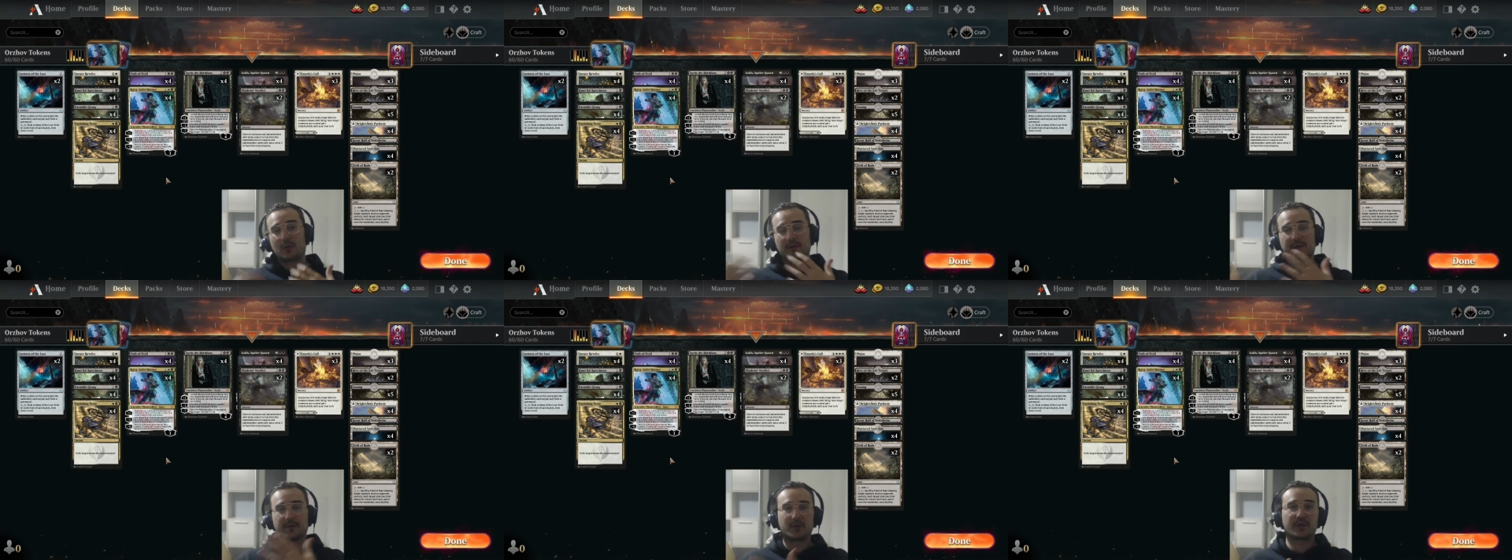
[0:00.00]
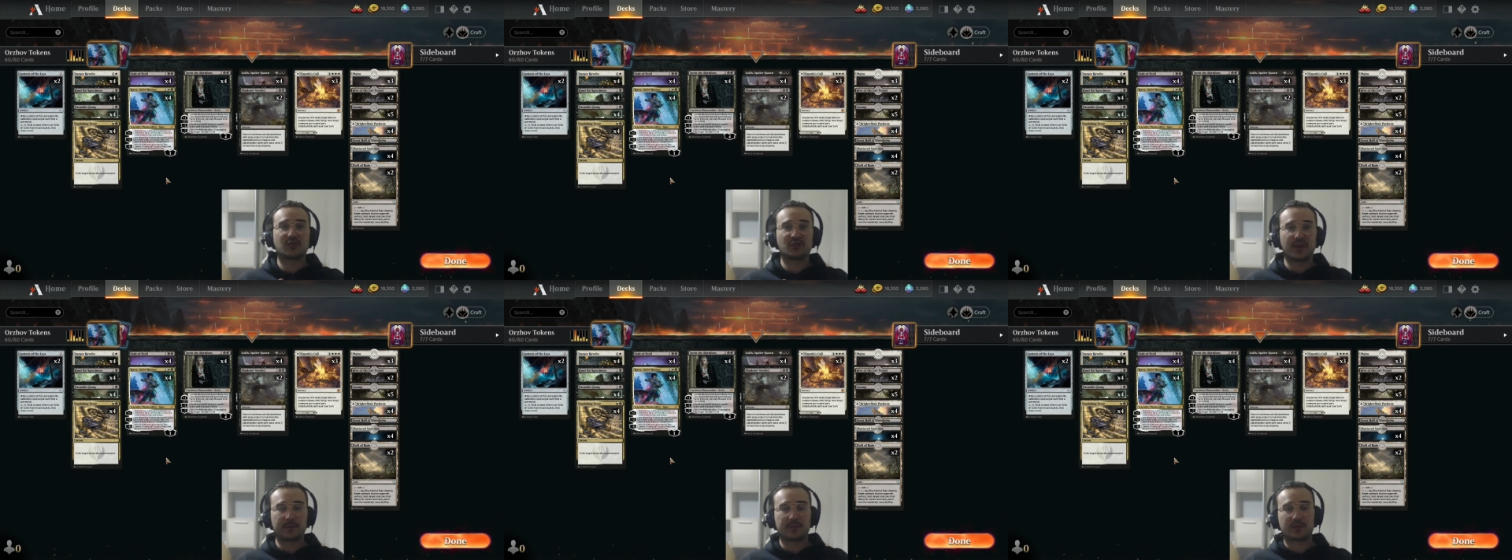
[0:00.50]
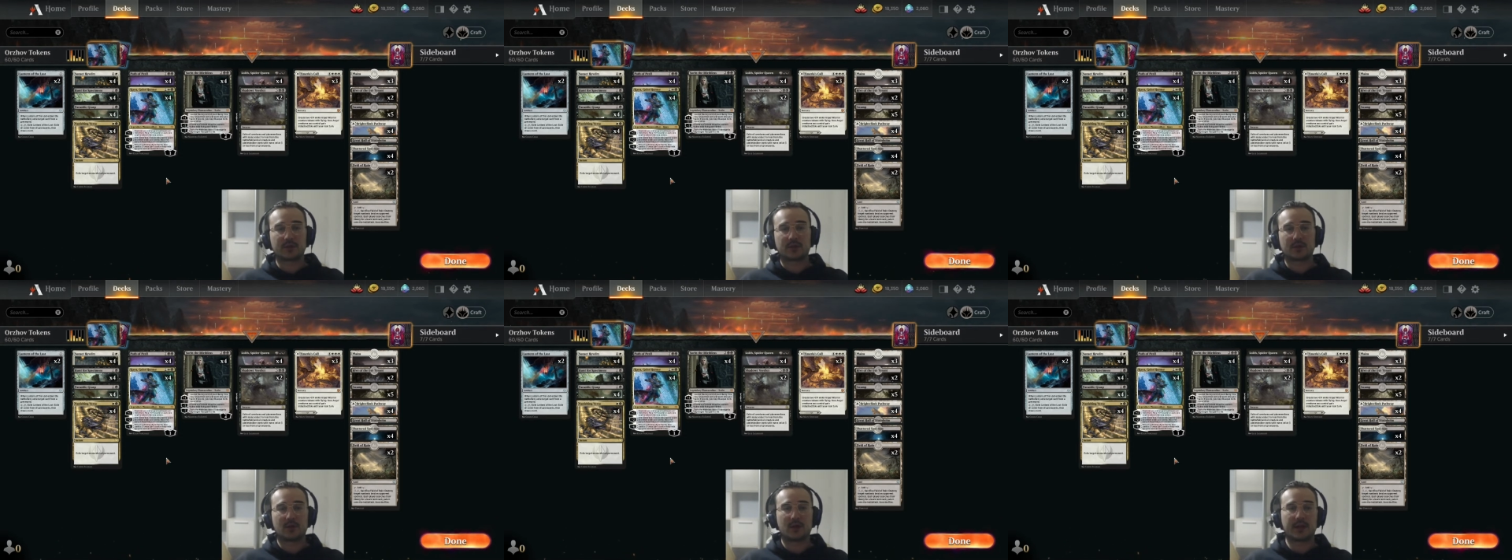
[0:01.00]
on the first
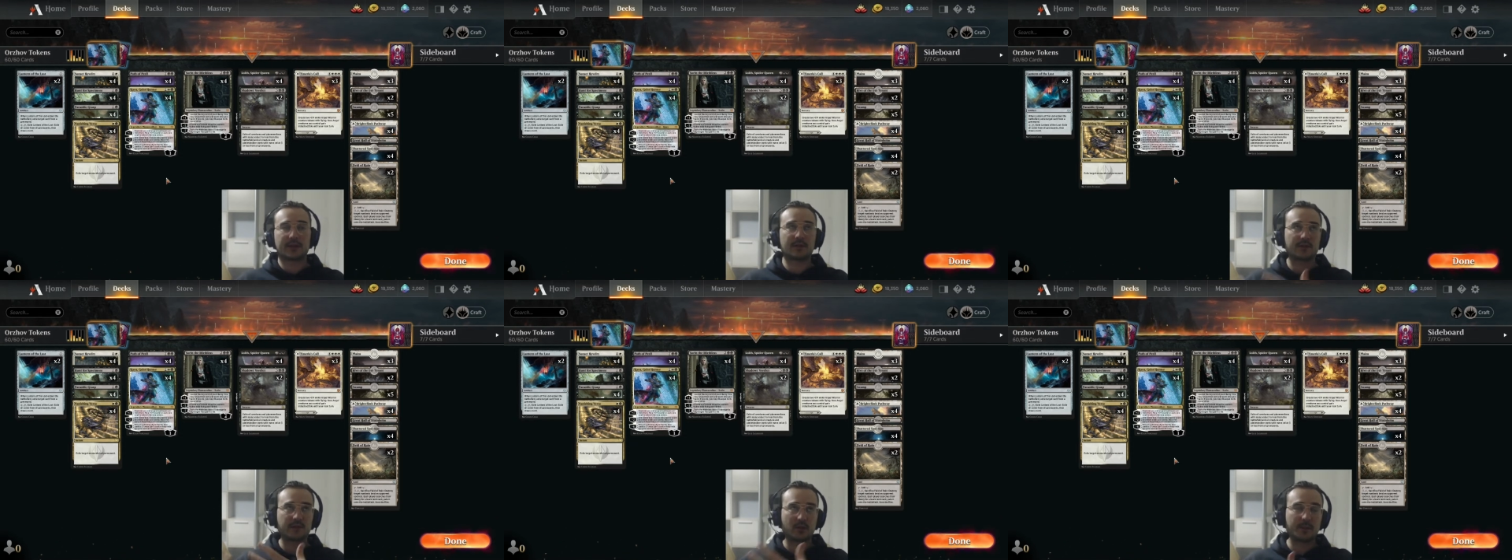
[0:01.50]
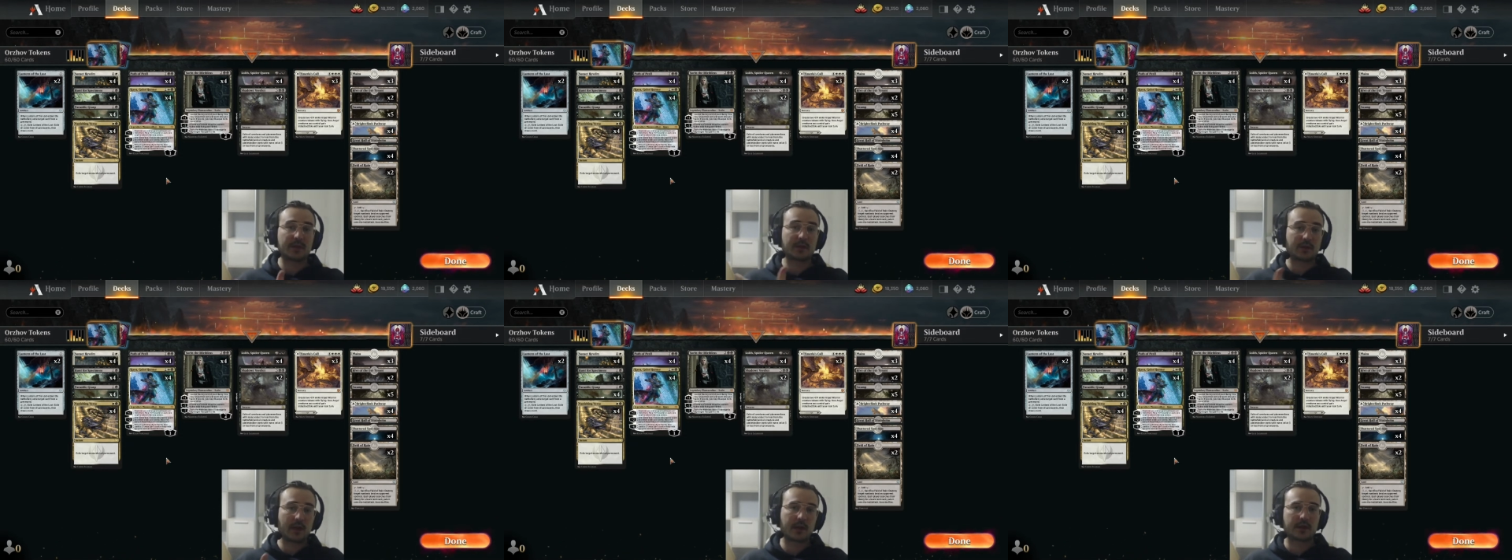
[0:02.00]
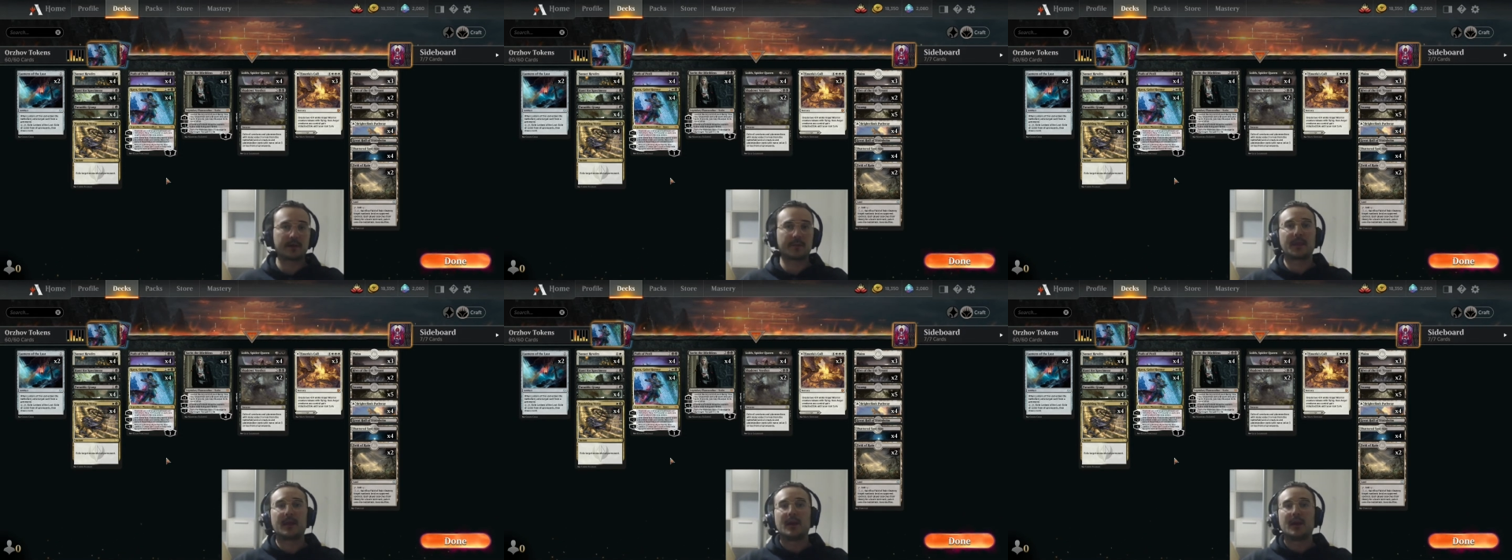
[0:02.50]
chapter, or like it's a 4-mana saga,